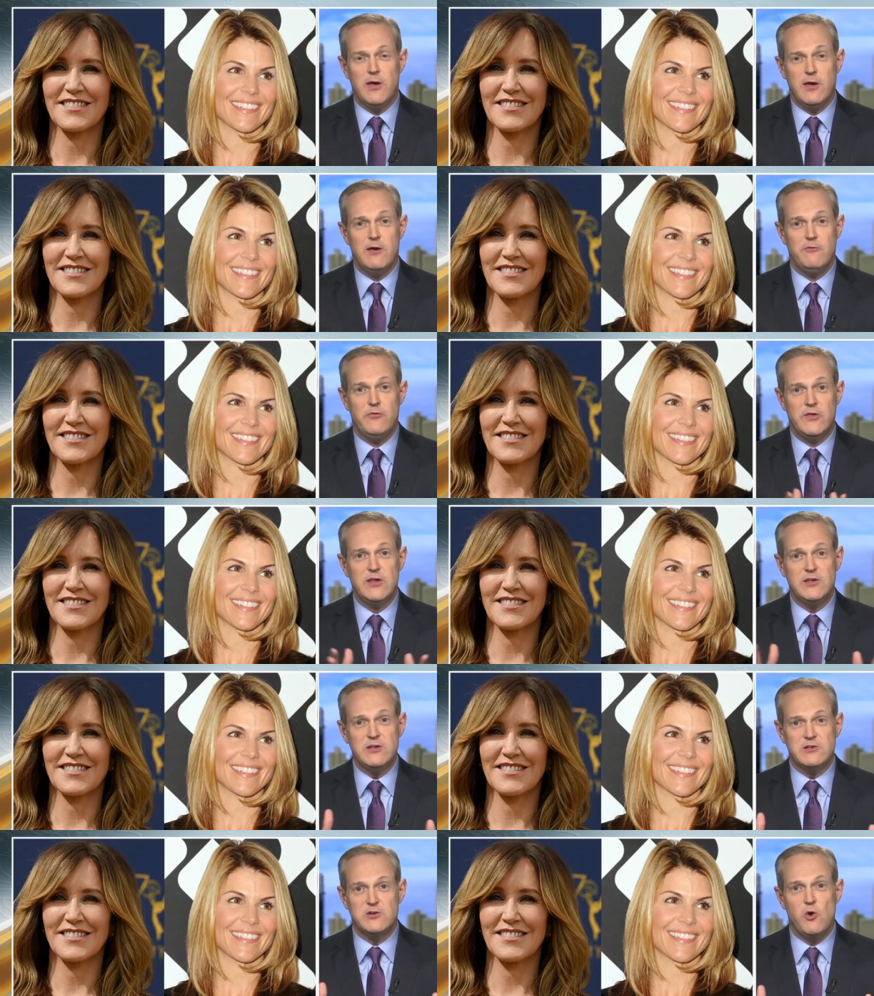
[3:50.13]
Speaker 1: if
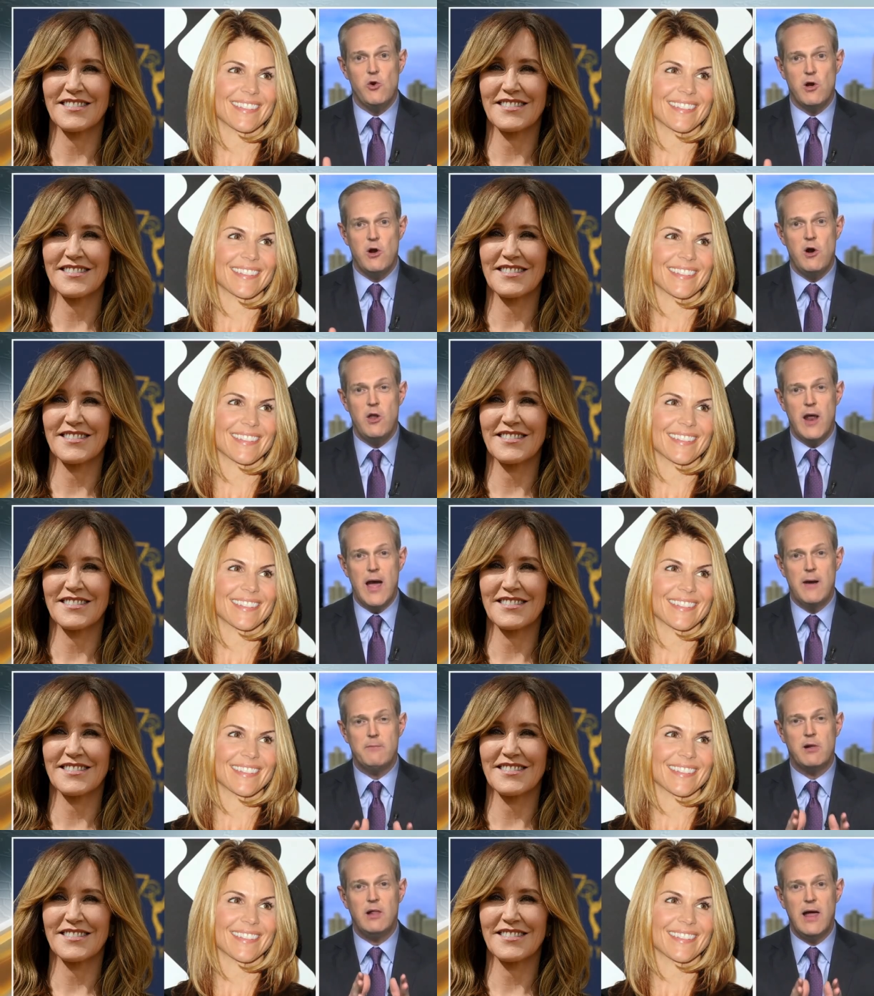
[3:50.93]
this is going on,
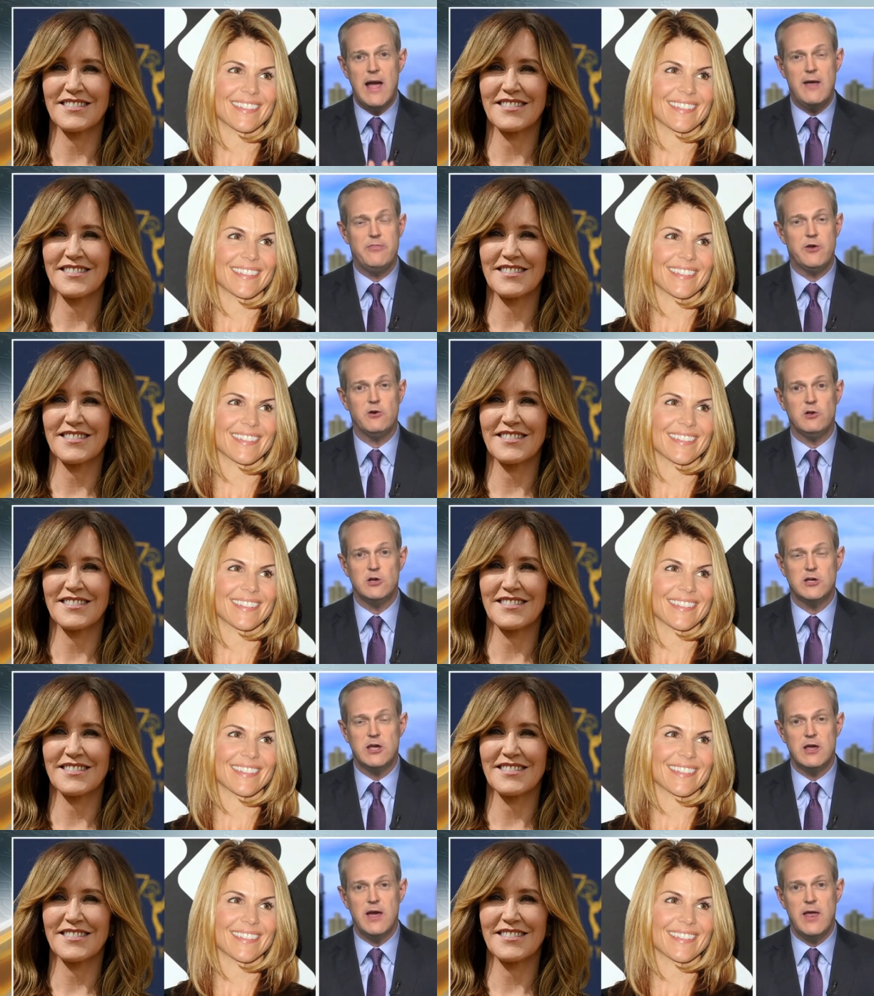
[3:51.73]
I'm glad they're
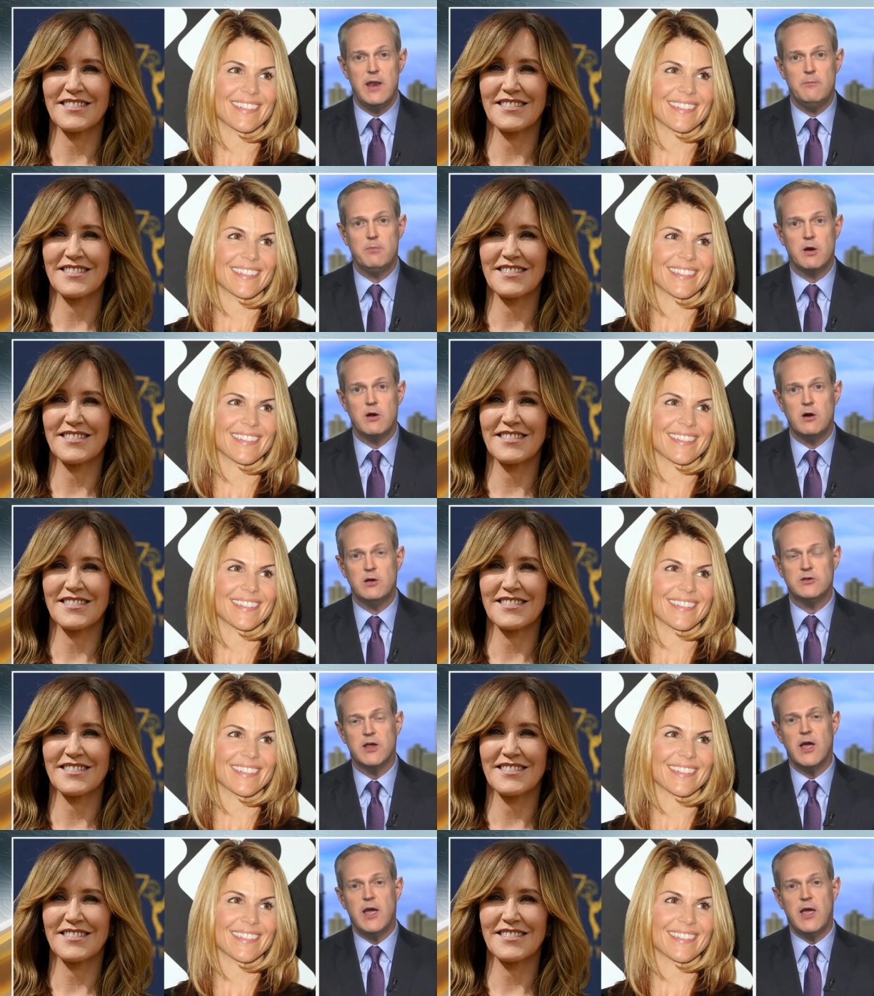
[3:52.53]
looking at it
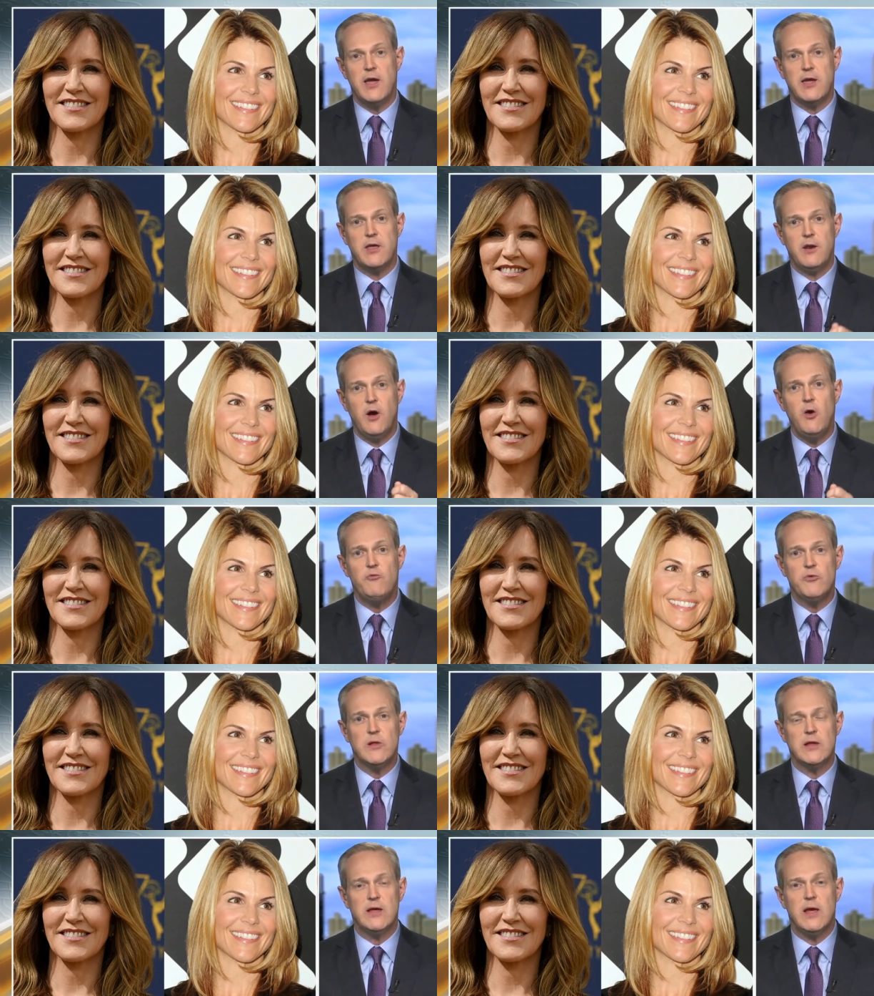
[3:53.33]
because it can
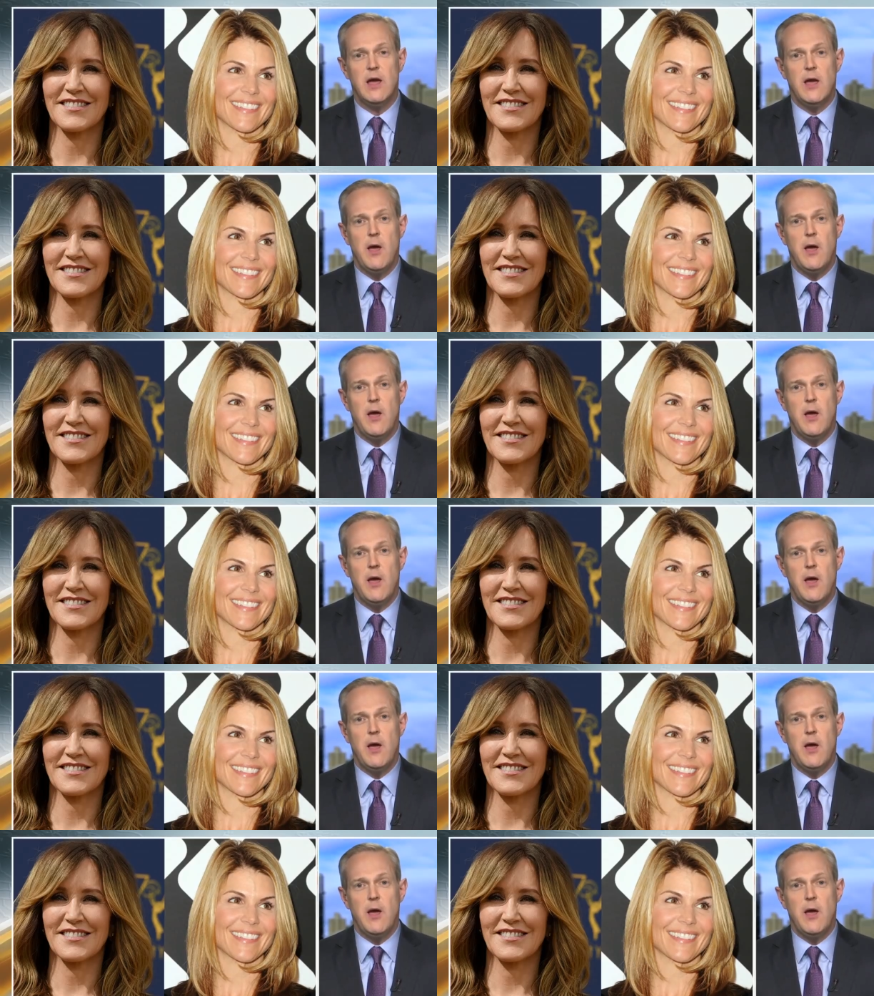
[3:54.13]
hopefully